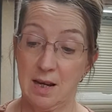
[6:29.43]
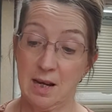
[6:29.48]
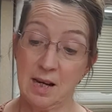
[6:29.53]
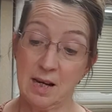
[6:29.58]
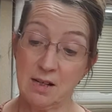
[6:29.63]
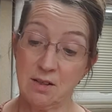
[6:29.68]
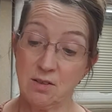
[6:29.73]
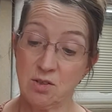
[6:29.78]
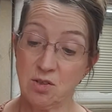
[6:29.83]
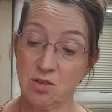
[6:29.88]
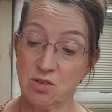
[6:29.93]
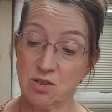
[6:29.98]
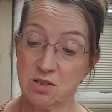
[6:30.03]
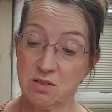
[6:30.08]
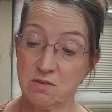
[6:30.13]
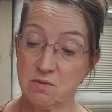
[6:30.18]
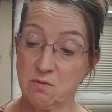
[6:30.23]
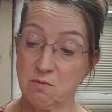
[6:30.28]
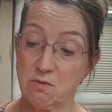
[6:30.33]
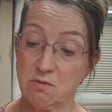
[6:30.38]
it
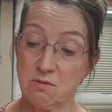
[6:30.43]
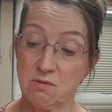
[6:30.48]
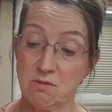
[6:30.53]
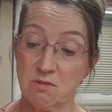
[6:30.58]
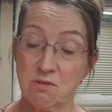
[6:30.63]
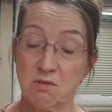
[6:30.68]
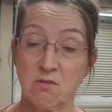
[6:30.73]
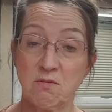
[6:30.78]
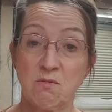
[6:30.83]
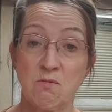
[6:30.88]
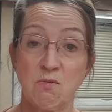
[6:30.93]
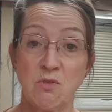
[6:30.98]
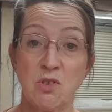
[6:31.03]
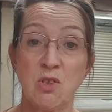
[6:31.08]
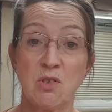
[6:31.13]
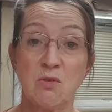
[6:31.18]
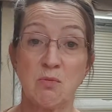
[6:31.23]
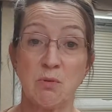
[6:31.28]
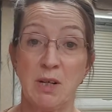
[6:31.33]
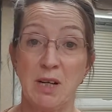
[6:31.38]
does
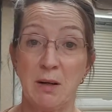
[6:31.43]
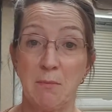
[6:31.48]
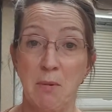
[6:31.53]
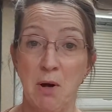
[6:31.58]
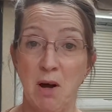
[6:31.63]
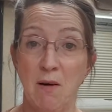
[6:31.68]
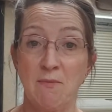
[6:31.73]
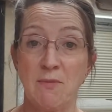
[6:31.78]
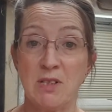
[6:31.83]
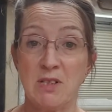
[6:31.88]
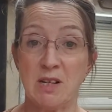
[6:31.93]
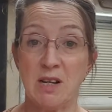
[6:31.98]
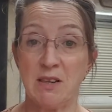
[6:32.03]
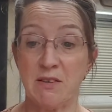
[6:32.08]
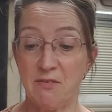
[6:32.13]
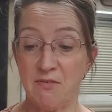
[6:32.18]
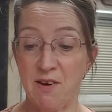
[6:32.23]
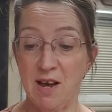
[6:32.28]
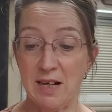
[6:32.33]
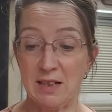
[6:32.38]
does work. But obviously the
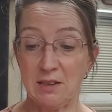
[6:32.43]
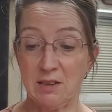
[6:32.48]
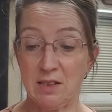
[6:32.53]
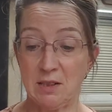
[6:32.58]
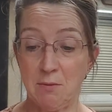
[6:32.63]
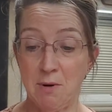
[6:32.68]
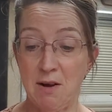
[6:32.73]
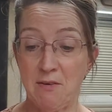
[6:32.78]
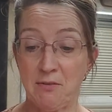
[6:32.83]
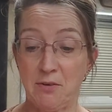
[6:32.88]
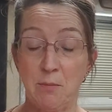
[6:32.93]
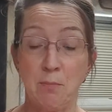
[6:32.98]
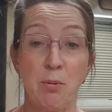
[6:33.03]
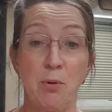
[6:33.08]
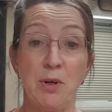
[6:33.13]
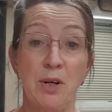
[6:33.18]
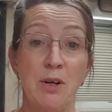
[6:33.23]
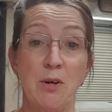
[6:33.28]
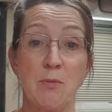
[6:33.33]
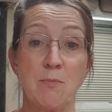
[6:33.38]
fact that you have to
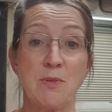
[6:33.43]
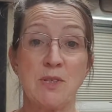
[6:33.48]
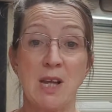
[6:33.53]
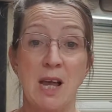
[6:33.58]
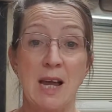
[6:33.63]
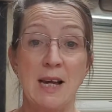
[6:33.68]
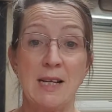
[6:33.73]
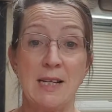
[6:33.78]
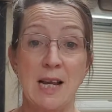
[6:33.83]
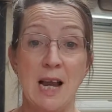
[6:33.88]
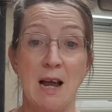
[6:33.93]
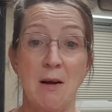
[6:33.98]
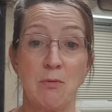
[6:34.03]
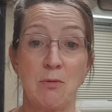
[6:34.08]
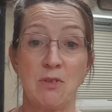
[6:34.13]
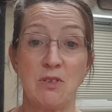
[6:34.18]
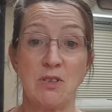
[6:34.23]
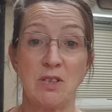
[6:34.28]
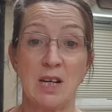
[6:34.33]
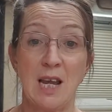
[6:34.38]
put it upside
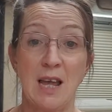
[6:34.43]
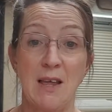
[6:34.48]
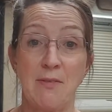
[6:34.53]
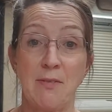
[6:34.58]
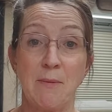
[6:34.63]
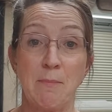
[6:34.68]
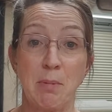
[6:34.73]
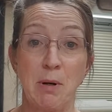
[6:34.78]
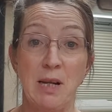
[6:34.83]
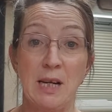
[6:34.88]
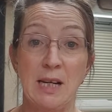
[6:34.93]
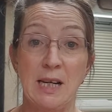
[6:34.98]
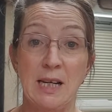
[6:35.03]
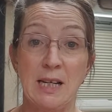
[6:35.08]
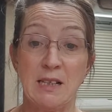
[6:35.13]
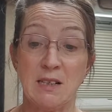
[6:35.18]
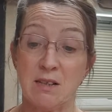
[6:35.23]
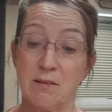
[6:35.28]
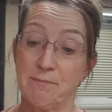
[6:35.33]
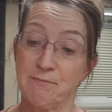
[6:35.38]
down to get the
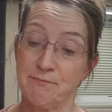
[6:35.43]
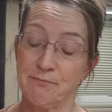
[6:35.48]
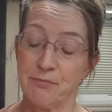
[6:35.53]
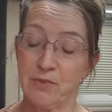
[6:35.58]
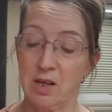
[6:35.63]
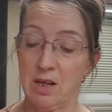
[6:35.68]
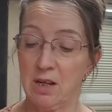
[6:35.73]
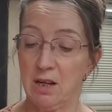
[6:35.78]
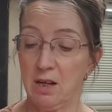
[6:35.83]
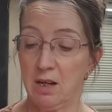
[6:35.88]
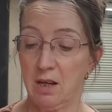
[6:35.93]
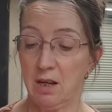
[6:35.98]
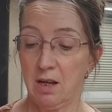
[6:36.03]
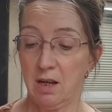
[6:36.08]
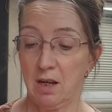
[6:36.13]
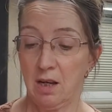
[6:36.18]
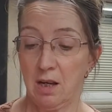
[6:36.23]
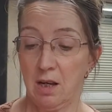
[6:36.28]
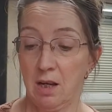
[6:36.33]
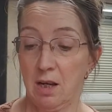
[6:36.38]
blade.
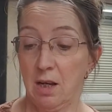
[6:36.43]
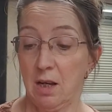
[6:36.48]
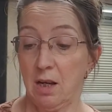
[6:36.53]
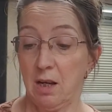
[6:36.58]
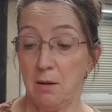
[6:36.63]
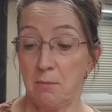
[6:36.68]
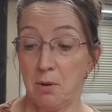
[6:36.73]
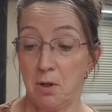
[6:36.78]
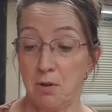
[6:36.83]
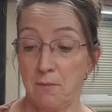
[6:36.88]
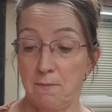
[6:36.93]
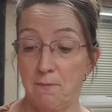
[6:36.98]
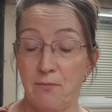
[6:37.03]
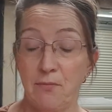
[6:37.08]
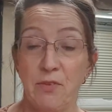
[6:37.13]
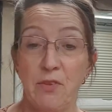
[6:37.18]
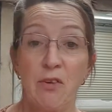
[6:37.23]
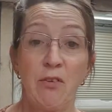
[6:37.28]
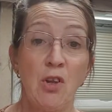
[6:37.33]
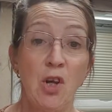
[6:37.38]
But
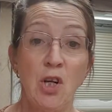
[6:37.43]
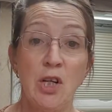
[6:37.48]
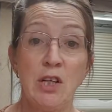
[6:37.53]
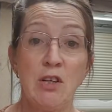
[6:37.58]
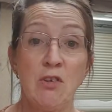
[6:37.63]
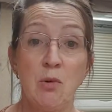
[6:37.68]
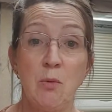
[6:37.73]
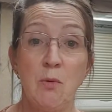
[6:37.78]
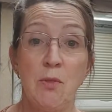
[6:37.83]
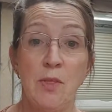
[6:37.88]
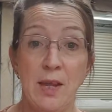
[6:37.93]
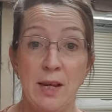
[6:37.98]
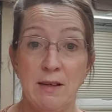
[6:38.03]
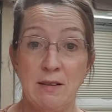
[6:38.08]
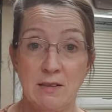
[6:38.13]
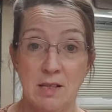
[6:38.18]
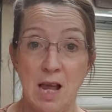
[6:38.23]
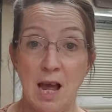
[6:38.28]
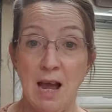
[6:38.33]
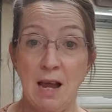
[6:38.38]
there's only two
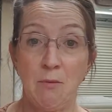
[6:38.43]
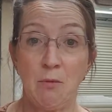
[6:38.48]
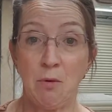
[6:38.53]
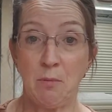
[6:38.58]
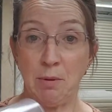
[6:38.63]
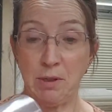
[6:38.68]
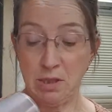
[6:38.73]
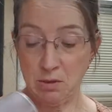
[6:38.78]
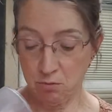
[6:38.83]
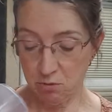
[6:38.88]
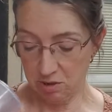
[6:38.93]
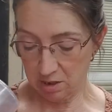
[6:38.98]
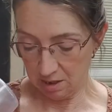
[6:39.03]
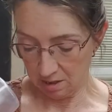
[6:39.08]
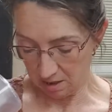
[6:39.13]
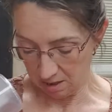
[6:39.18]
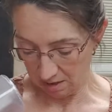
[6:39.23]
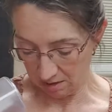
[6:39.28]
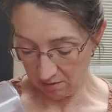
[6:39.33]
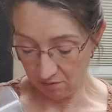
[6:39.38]
things that I will be
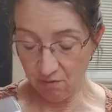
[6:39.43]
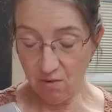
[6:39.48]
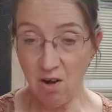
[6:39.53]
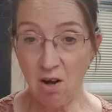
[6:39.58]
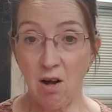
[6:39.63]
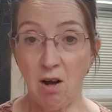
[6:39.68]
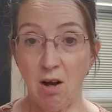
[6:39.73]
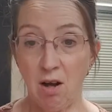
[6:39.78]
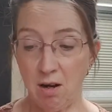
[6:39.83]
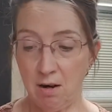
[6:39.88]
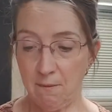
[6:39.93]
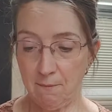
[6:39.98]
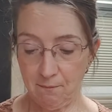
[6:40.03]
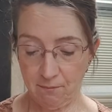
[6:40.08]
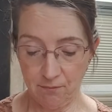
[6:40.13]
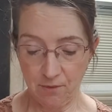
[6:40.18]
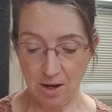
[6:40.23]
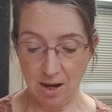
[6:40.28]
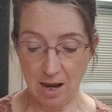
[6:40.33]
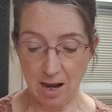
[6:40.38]
using this for,
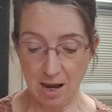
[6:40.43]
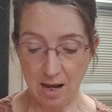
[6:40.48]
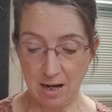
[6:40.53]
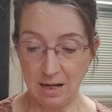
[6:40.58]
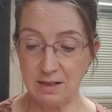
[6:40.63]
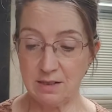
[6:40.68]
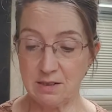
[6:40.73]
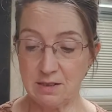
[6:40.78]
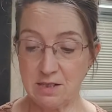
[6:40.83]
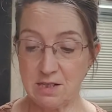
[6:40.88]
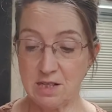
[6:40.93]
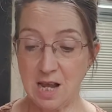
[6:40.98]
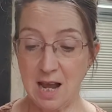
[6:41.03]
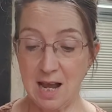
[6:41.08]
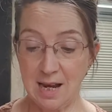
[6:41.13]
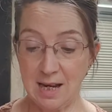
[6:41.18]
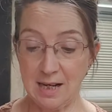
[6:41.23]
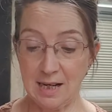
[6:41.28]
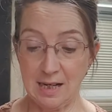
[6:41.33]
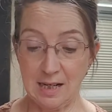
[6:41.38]
and
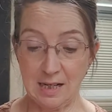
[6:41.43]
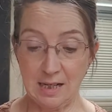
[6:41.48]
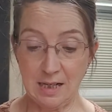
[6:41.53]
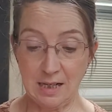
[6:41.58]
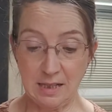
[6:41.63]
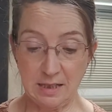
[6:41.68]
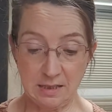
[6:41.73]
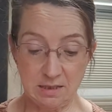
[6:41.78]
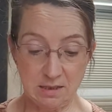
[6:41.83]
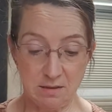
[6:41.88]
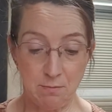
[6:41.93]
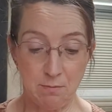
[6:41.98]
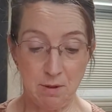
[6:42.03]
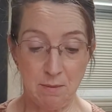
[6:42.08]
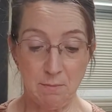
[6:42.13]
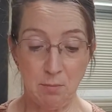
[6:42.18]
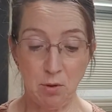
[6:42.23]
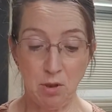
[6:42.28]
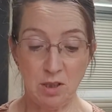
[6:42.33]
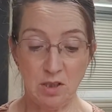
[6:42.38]
that is my
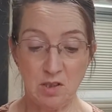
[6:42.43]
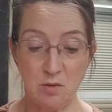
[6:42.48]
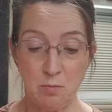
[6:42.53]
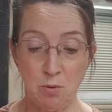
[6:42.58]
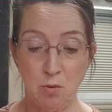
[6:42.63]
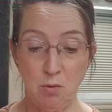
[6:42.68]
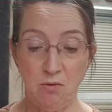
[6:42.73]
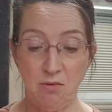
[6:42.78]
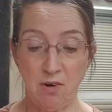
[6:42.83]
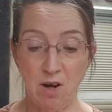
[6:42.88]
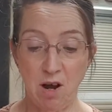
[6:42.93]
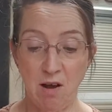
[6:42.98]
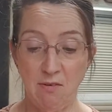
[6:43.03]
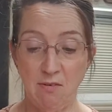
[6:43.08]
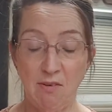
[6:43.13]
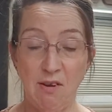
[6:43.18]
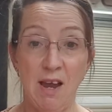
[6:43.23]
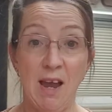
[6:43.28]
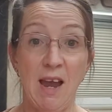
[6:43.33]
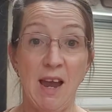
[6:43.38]
bulletproof
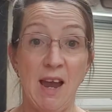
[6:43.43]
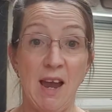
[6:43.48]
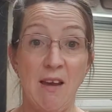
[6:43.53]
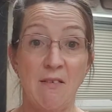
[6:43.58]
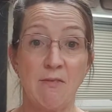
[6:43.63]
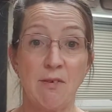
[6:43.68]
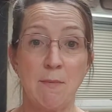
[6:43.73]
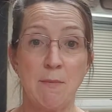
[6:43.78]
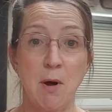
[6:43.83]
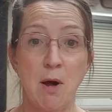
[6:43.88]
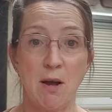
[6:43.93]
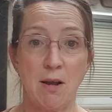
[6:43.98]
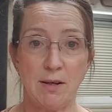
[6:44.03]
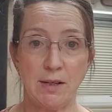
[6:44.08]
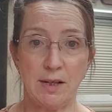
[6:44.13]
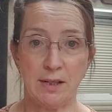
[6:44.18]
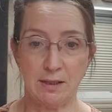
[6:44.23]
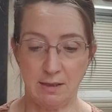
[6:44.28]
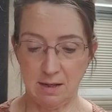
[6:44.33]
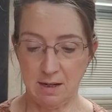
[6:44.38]
coffee every
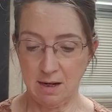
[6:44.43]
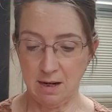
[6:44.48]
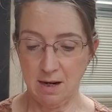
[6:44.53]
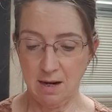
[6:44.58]
morning